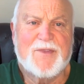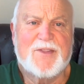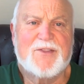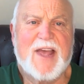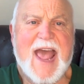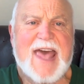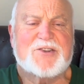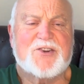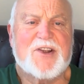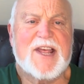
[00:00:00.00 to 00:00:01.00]
The
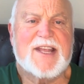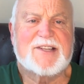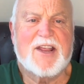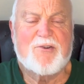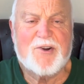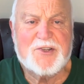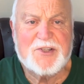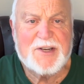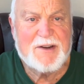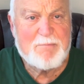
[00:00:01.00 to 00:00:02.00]
answer as a
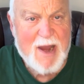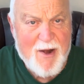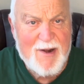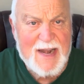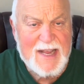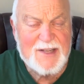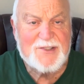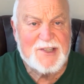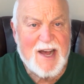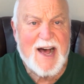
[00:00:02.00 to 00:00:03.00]
Christian parent
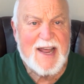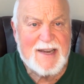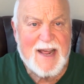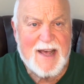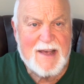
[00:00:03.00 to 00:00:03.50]
is God